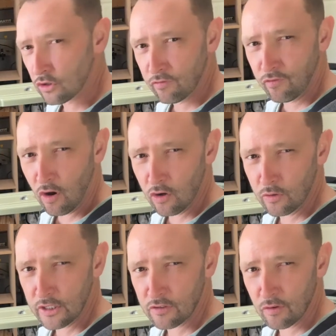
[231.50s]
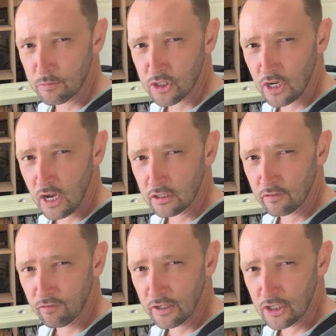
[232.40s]
to follow this from start to
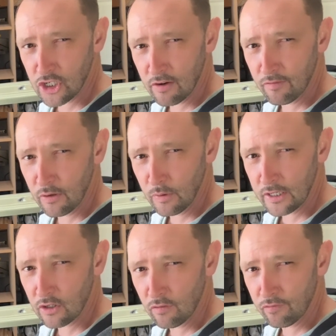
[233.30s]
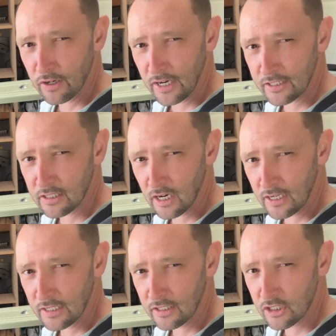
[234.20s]
finish every week, don't forget to
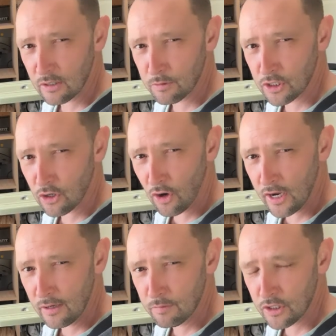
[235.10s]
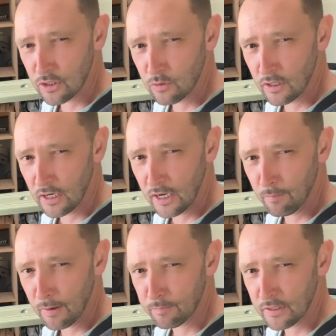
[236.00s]
like and subscribe so you can
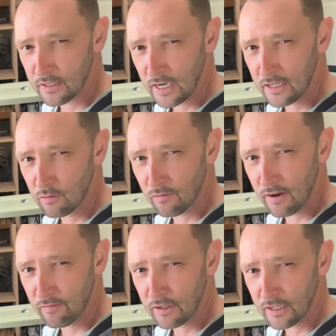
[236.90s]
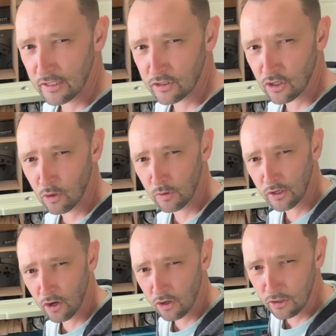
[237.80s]
keep up to date with everything that's going
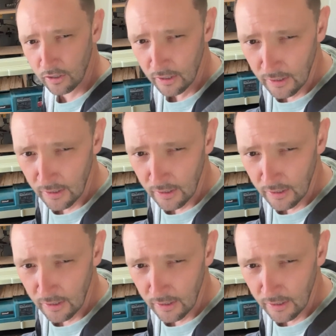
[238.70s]
on.